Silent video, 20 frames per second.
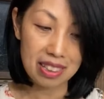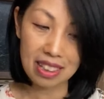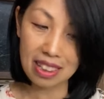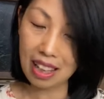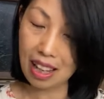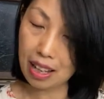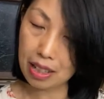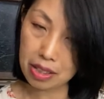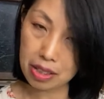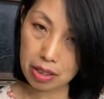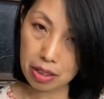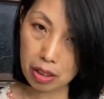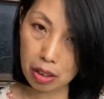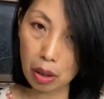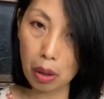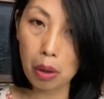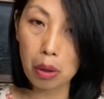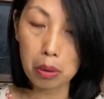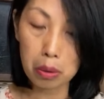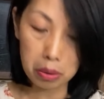it has
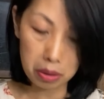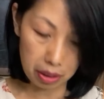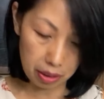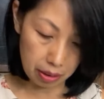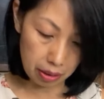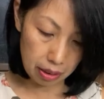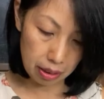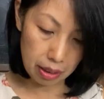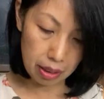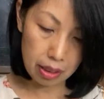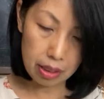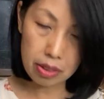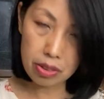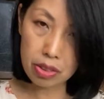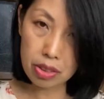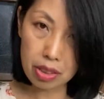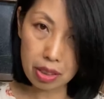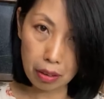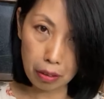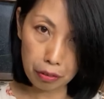gold,
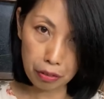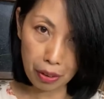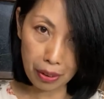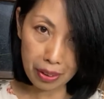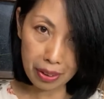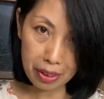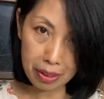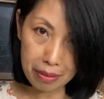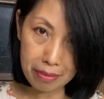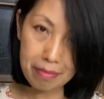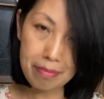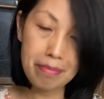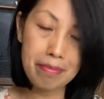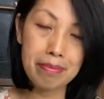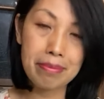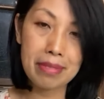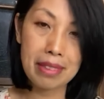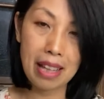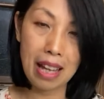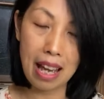silver,
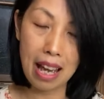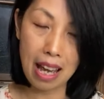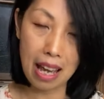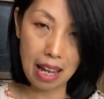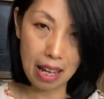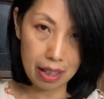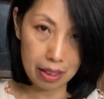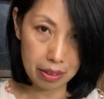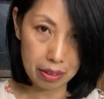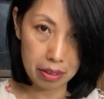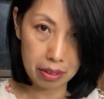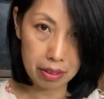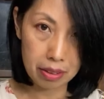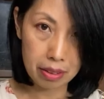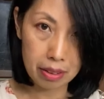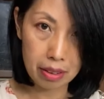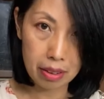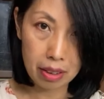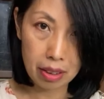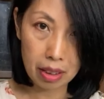and
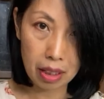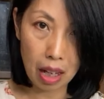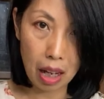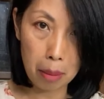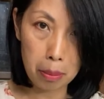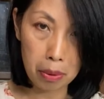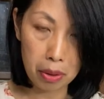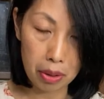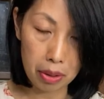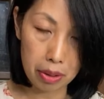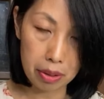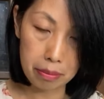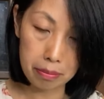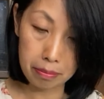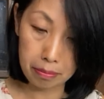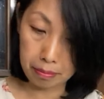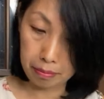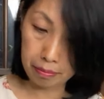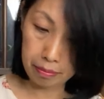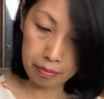copper.
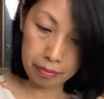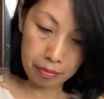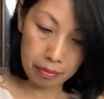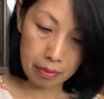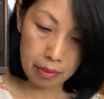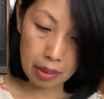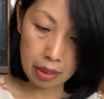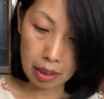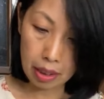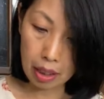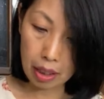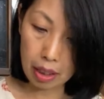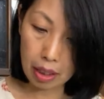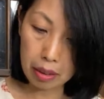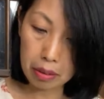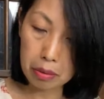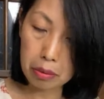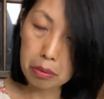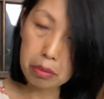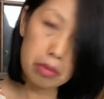
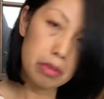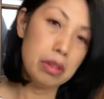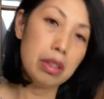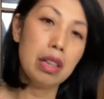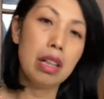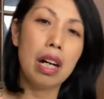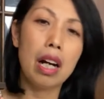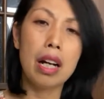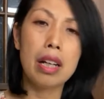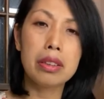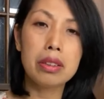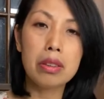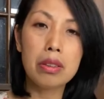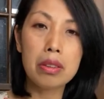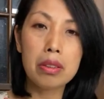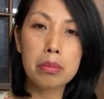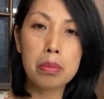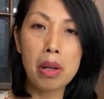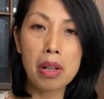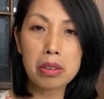And I
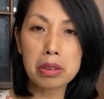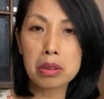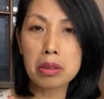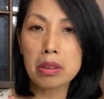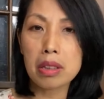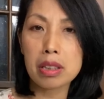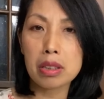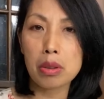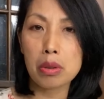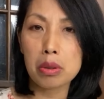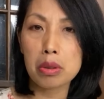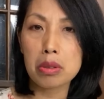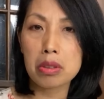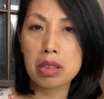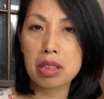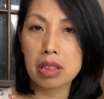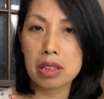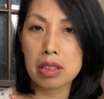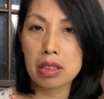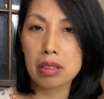personally don't
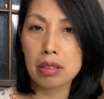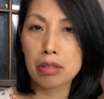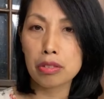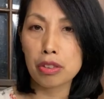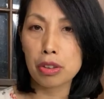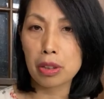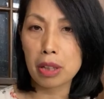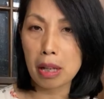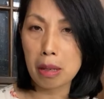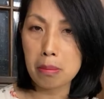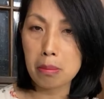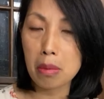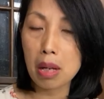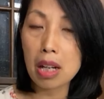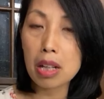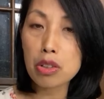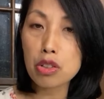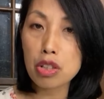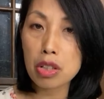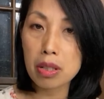use the silver that
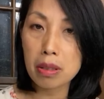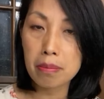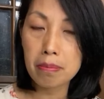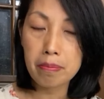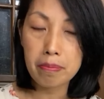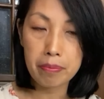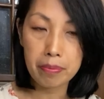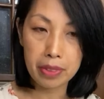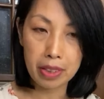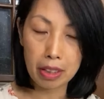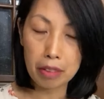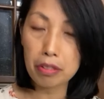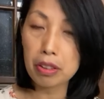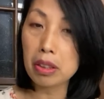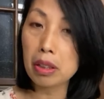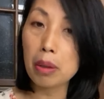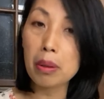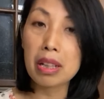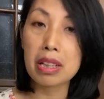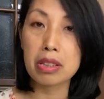much,
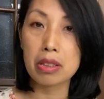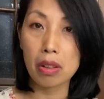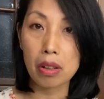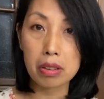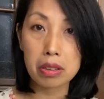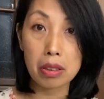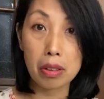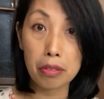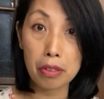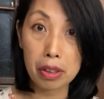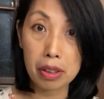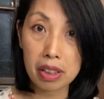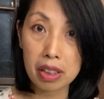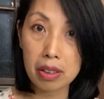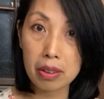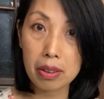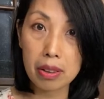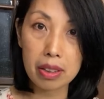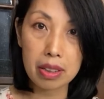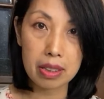even though it's also very
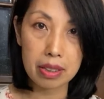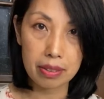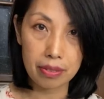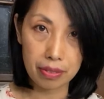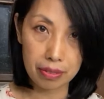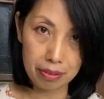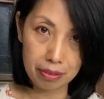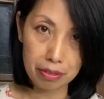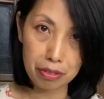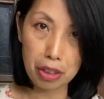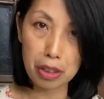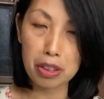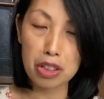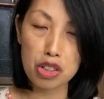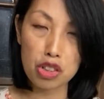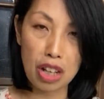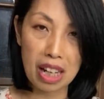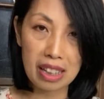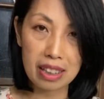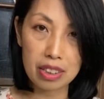good. It's very
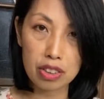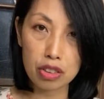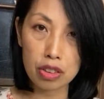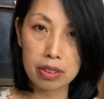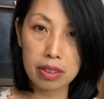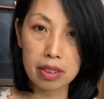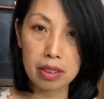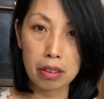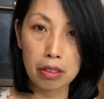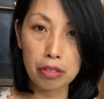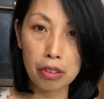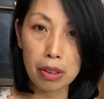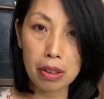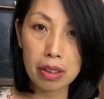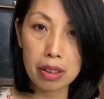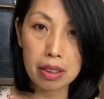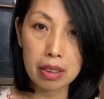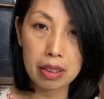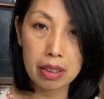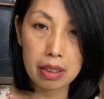shiny silver.